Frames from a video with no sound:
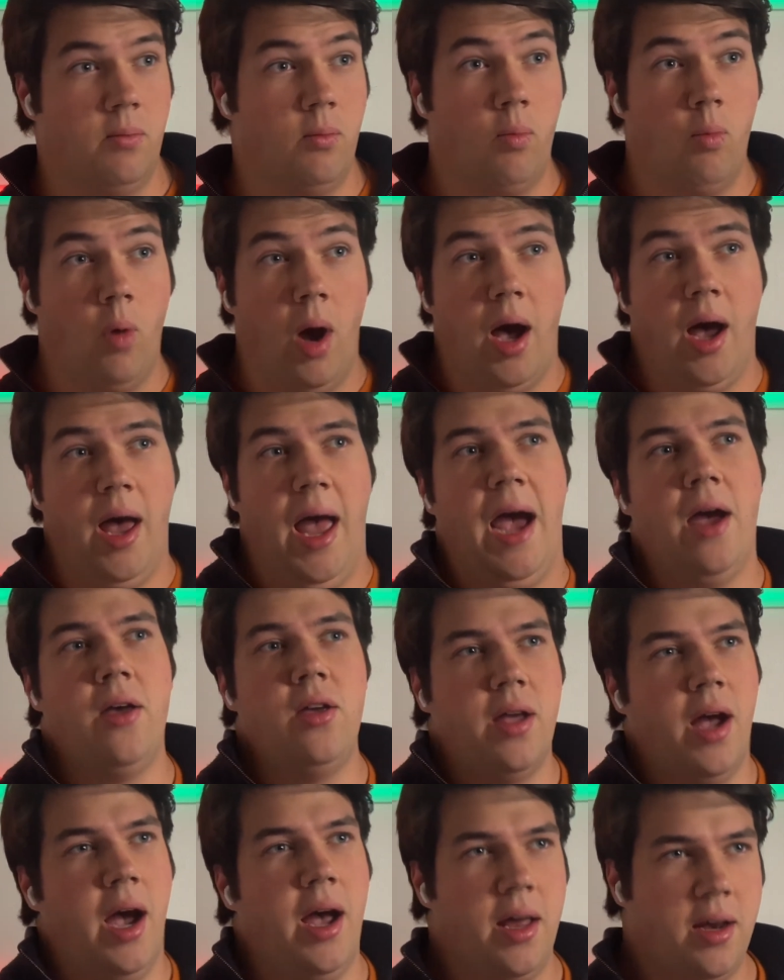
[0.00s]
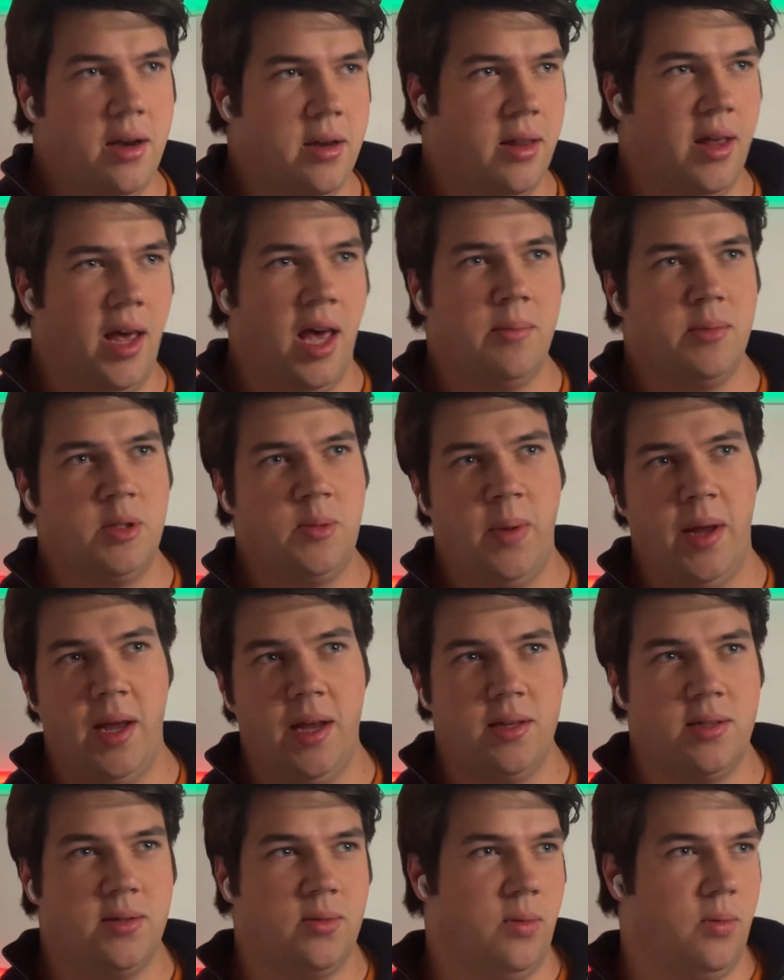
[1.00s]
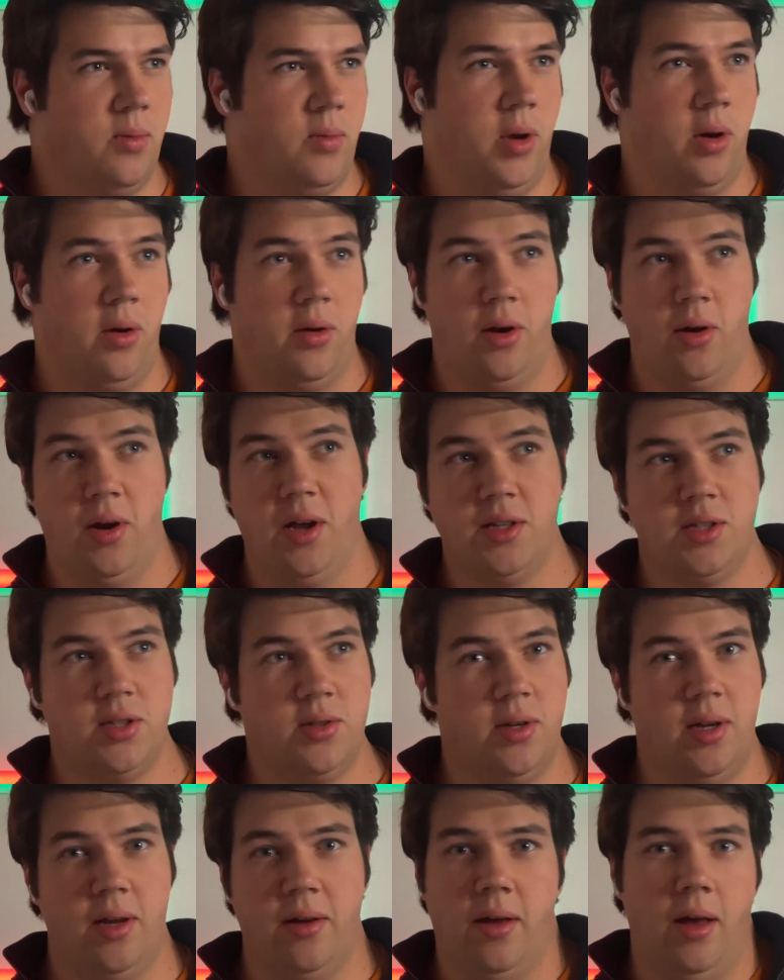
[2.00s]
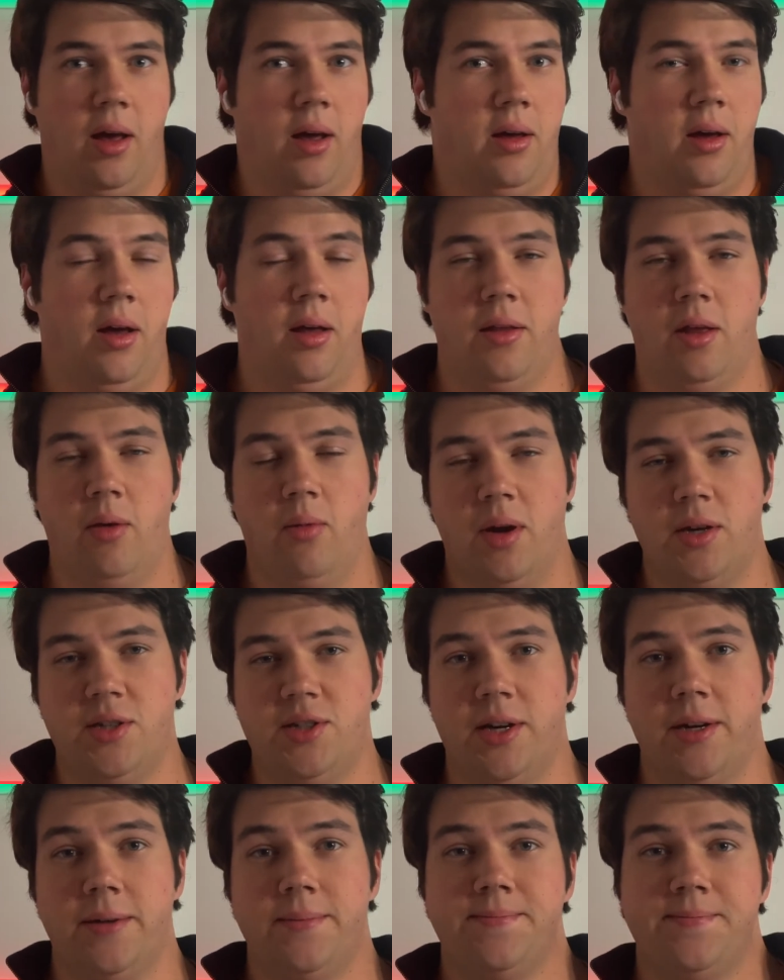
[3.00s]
of how you got into the hemp space, your history, all that you want to share?